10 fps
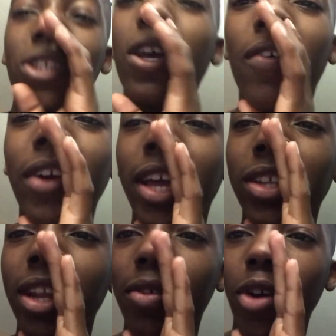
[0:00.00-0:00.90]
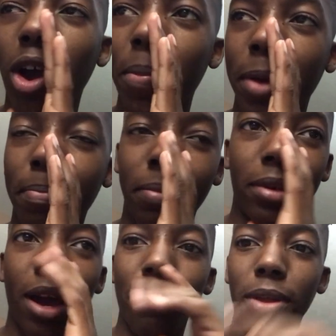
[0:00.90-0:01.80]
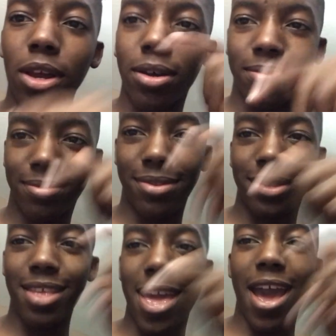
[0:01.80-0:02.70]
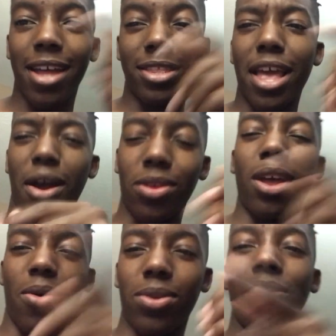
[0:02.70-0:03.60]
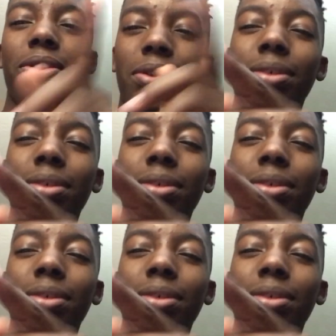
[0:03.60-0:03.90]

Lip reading: Don't forget to leave a comment down below. Yeah, that would do.